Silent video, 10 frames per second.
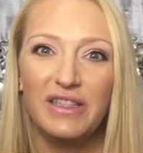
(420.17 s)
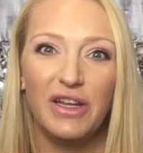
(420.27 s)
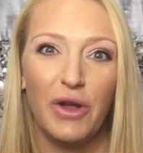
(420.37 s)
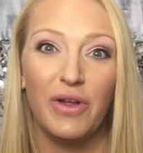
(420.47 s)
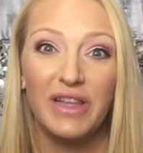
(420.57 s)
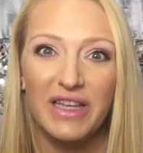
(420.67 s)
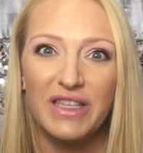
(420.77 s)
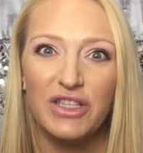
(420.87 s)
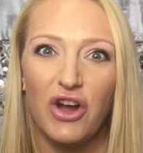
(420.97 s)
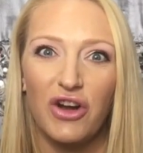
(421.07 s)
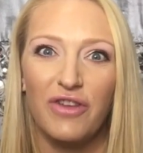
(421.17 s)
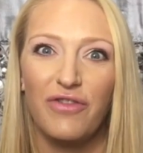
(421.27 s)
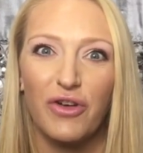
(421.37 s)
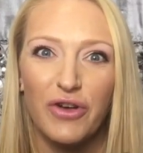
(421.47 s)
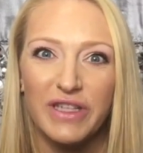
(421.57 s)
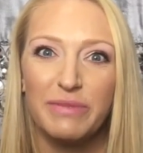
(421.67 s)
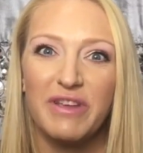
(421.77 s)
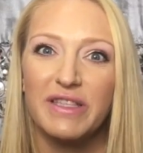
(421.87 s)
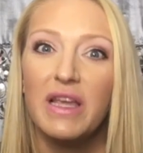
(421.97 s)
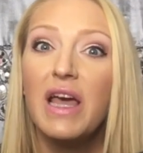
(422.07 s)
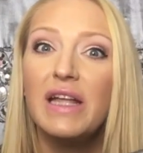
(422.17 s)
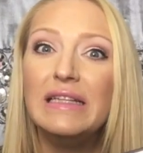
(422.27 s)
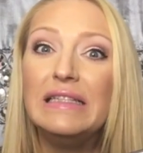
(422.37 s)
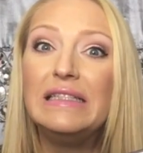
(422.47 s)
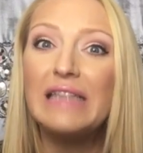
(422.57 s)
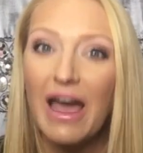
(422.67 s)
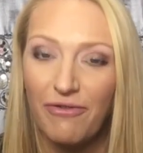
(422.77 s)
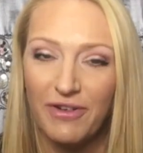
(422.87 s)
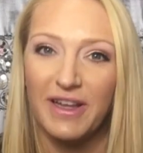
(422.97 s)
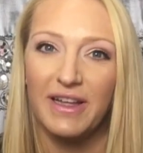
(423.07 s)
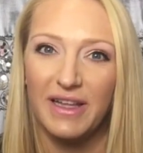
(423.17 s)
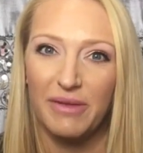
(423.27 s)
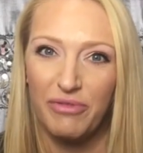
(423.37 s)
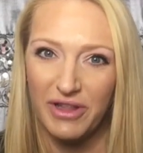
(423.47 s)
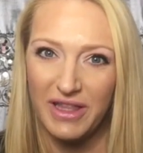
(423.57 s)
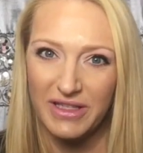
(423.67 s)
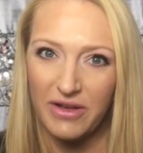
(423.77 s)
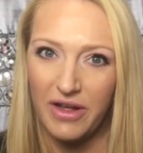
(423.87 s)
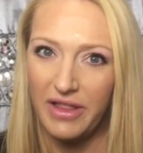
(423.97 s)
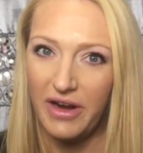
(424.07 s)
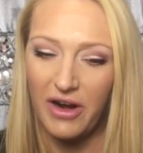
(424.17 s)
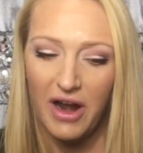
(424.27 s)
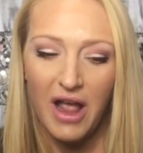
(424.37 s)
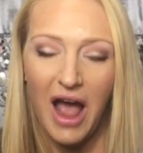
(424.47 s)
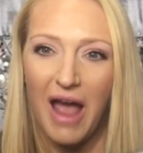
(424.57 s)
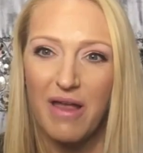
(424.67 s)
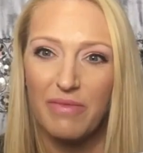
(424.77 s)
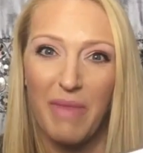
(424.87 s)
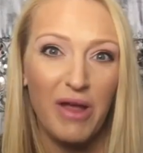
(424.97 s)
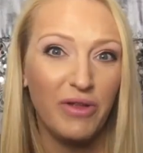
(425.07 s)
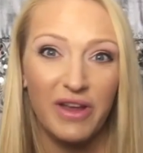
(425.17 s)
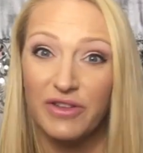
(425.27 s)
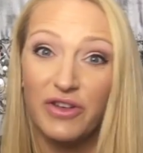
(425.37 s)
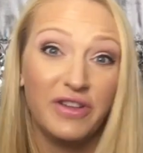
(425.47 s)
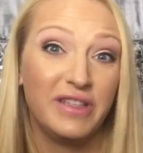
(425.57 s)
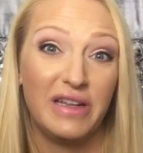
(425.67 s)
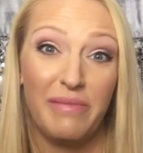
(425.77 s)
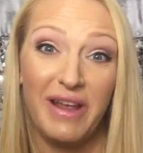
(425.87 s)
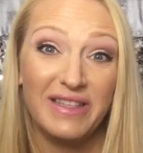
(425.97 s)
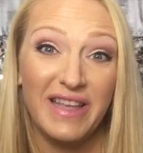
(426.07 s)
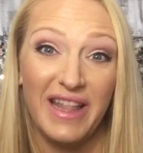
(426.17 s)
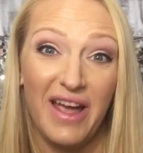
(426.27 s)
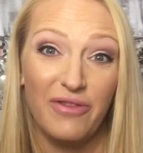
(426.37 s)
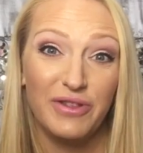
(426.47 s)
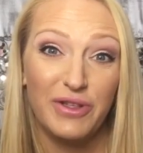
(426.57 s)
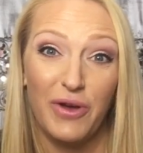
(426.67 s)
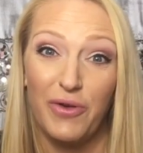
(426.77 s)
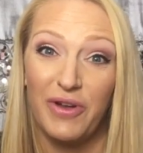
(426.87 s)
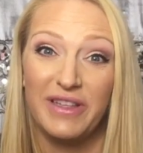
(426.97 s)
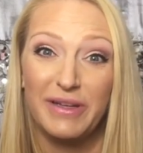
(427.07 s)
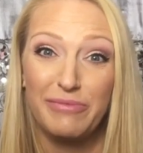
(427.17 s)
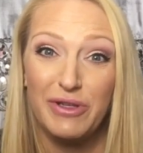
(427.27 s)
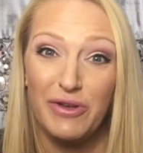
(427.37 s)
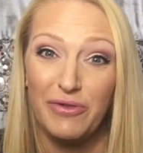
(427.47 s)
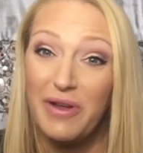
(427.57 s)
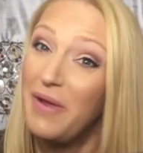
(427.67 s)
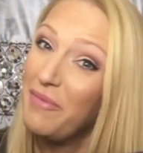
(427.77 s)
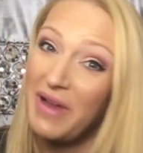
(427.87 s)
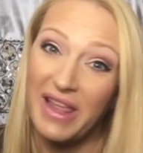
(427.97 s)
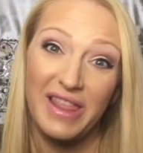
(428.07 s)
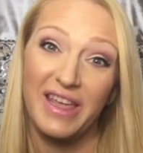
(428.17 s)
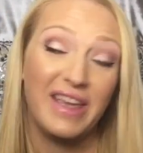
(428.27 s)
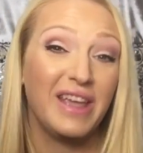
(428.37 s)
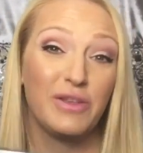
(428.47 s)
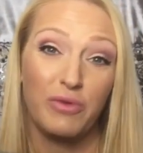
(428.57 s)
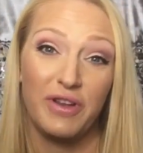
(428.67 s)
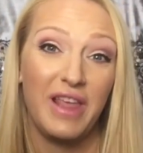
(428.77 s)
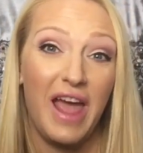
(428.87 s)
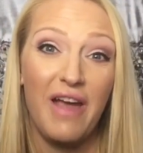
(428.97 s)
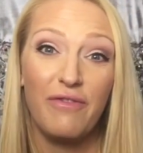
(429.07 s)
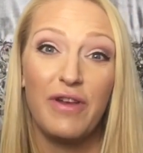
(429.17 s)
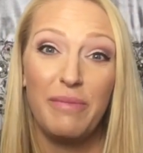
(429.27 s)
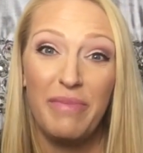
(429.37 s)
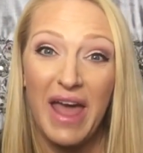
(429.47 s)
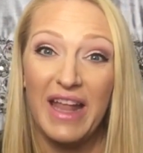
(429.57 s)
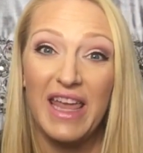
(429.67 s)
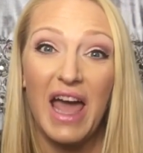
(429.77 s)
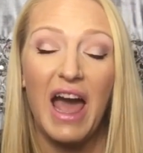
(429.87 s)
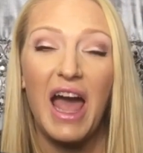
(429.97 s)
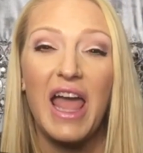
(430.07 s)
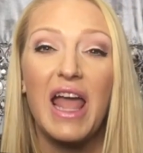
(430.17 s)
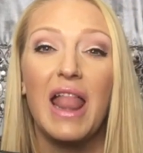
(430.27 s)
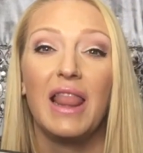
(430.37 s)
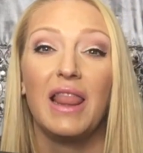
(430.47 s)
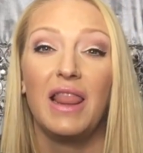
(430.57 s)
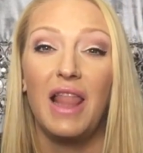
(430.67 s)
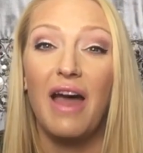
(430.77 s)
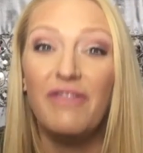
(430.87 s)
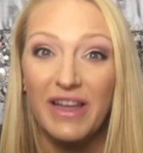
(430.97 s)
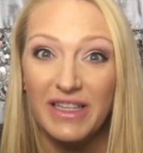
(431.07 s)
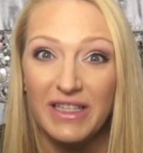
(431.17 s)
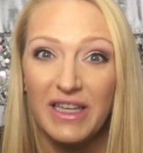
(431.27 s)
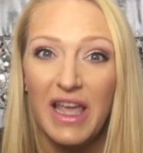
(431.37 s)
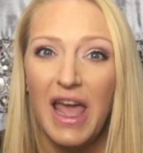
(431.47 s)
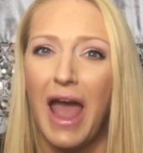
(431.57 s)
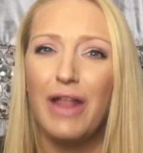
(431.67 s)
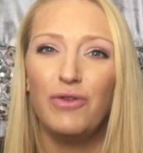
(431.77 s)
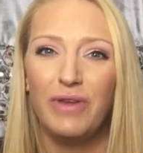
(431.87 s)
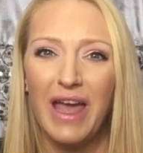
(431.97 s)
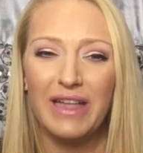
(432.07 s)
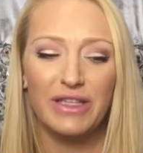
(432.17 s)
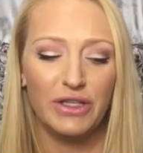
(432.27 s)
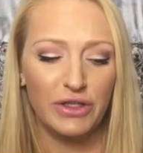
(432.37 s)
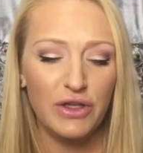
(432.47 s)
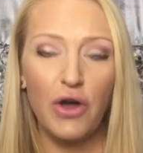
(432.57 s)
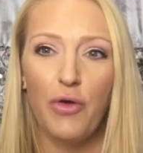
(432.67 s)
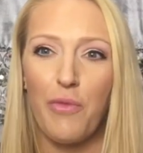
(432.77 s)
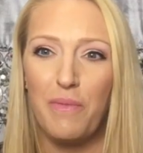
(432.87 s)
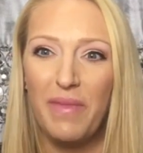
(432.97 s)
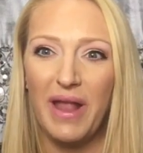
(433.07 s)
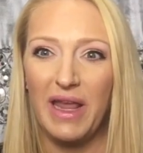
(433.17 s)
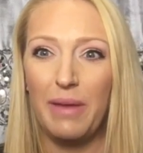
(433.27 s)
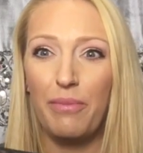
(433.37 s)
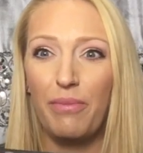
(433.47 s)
you know, a list started for Christmas, definitely put this on there. My only concern is that it might sell out, so it's up to you, but I think it's worth every penny. I love it, and you get so many